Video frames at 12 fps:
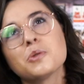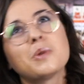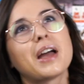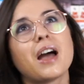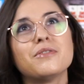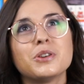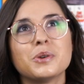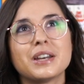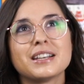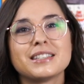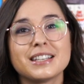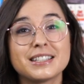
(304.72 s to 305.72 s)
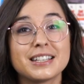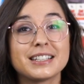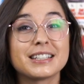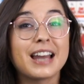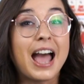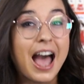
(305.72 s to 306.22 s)
the way I view it as this
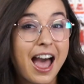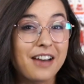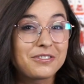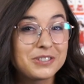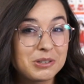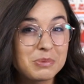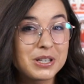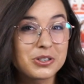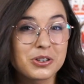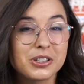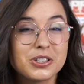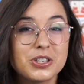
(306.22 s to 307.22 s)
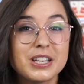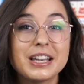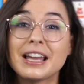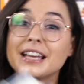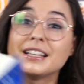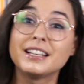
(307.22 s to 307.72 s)
didn't have to be a trilogy,
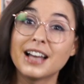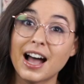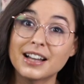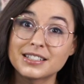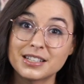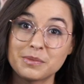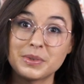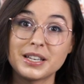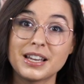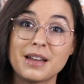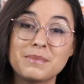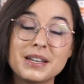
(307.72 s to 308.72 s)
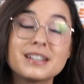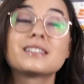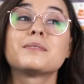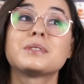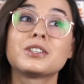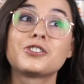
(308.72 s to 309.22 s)
it got to be. And because
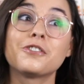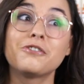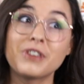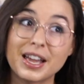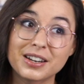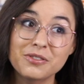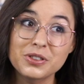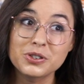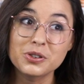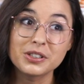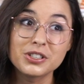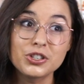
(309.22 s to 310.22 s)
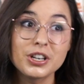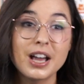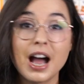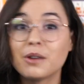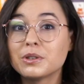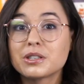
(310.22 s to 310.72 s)
I'm such a fan of the trilogy,
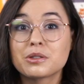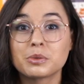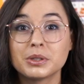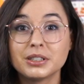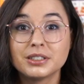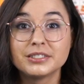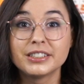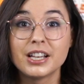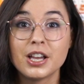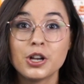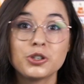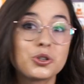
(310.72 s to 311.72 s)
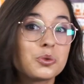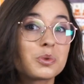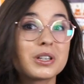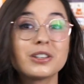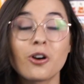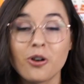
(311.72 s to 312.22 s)
I was thrilled to
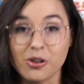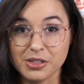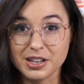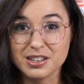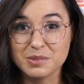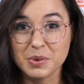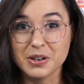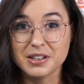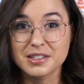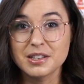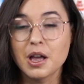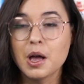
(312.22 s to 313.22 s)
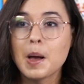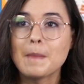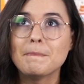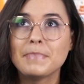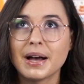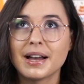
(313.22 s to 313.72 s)
read all these books.
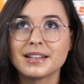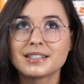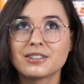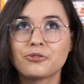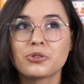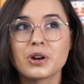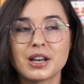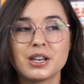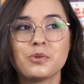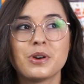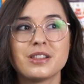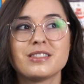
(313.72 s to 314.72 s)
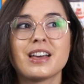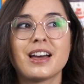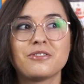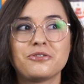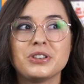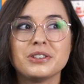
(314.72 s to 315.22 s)
But for anyone
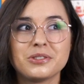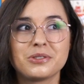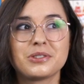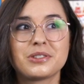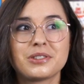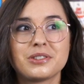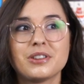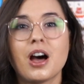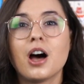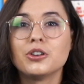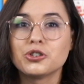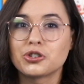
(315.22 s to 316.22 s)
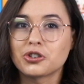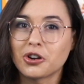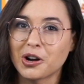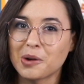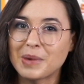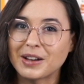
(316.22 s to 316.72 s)
that feels
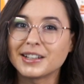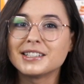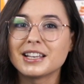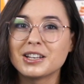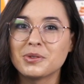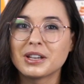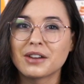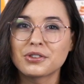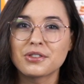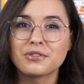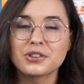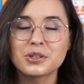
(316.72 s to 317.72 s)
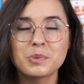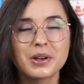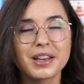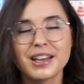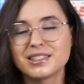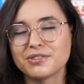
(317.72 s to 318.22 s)
unsure about continuing after the first book,
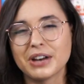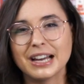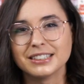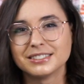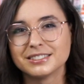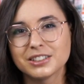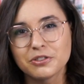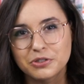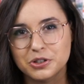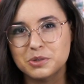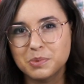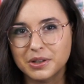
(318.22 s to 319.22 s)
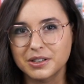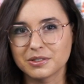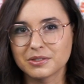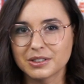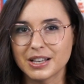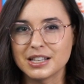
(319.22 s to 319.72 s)
it's fine. The first book
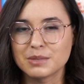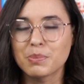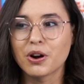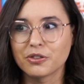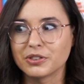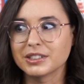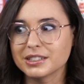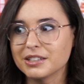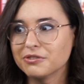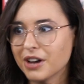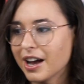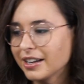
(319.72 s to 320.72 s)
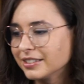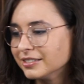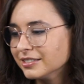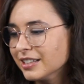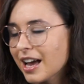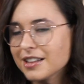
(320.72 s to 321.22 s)
is perfectly fine
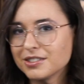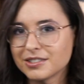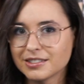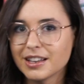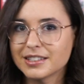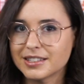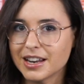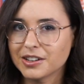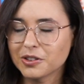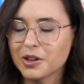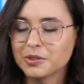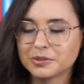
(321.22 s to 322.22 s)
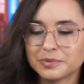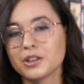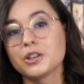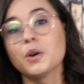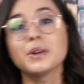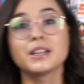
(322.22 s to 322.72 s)
as a standalone.
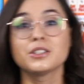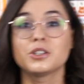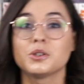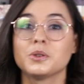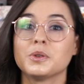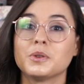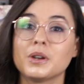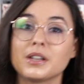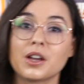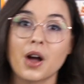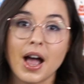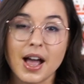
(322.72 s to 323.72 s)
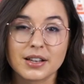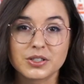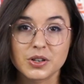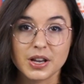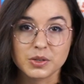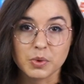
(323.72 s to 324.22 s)
Going into, you know, I asked you
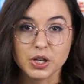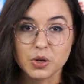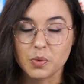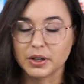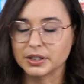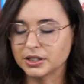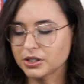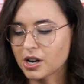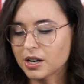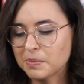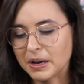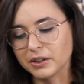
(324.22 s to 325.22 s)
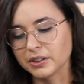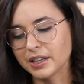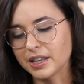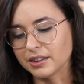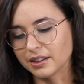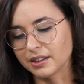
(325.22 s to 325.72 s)
guys what you wanted to talk about
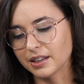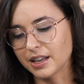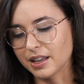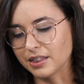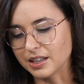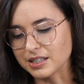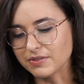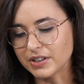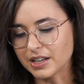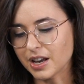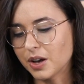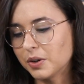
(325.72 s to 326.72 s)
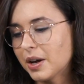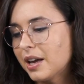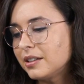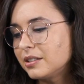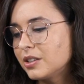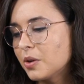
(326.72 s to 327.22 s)
in this video,
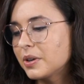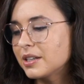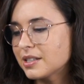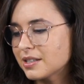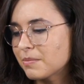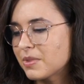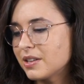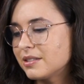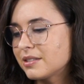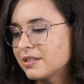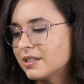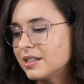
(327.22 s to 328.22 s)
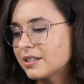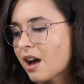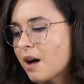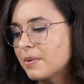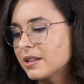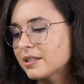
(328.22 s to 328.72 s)
and going into some of these
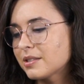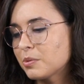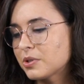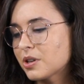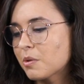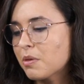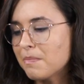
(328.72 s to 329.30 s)
comments, we'll start with